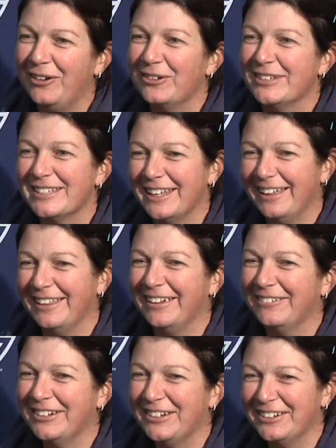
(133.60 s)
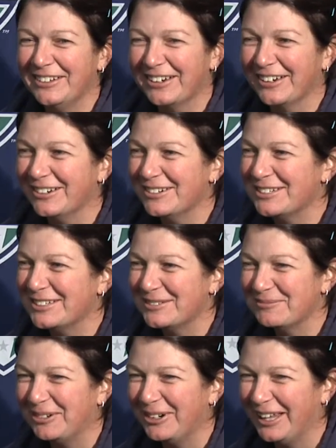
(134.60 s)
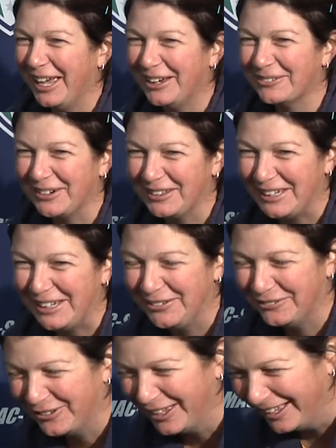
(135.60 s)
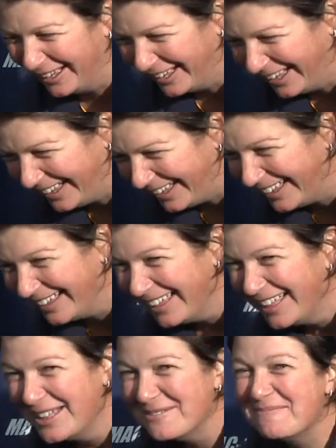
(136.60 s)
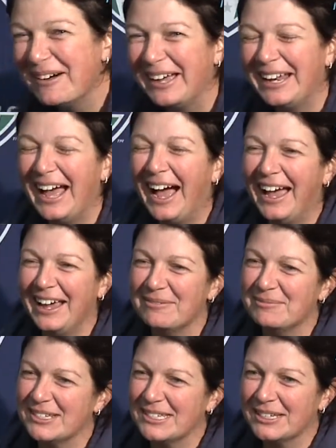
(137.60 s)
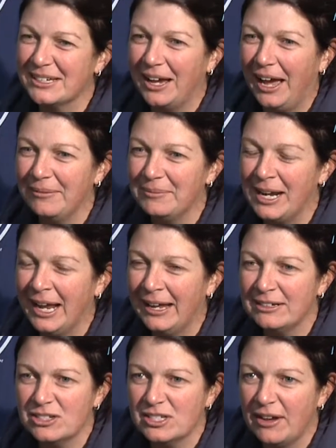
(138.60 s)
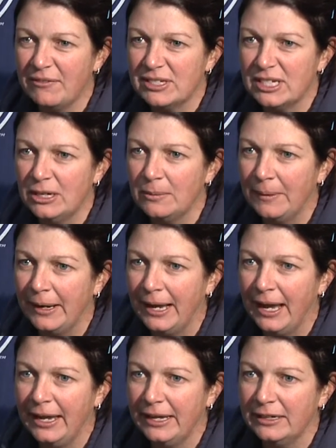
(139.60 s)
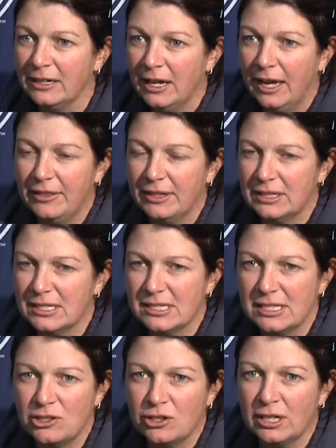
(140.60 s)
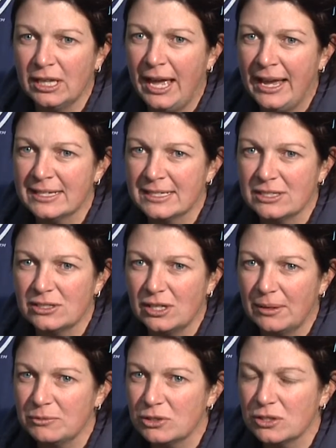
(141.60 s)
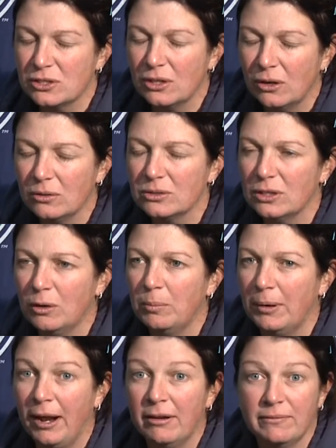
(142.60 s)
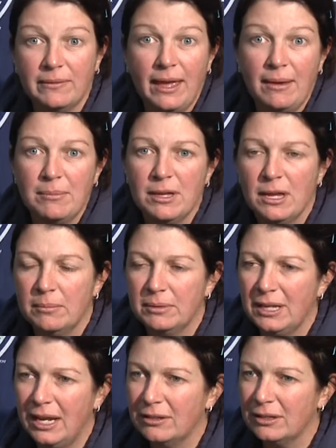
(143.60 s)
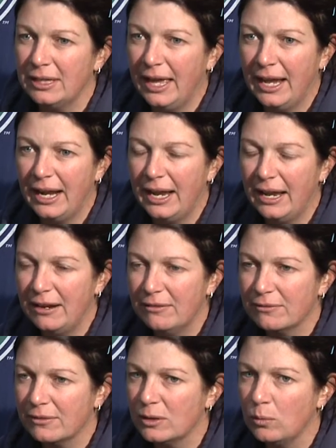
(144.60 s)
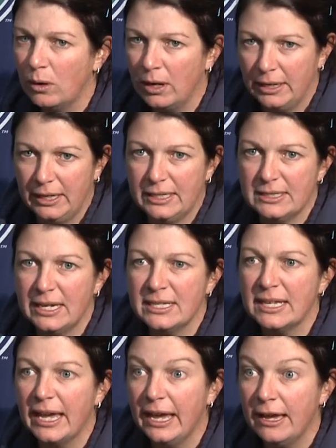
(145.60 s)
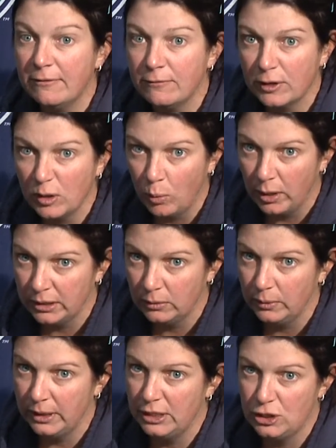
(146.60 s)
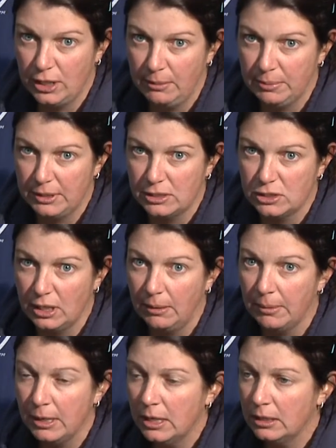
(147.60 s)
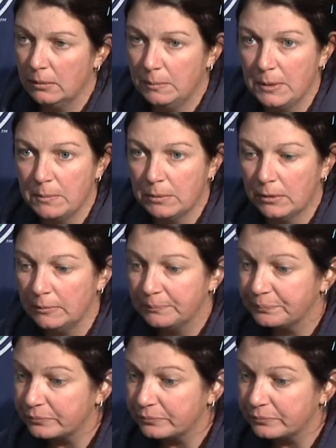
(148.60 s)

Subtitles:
always say, like, when you're the coach, it's more like relief. But I just have a tear in my eye. I think this senior class is, I'm just so, so proud of them. But not only that, everyone. It takes everyone to win a championship. The people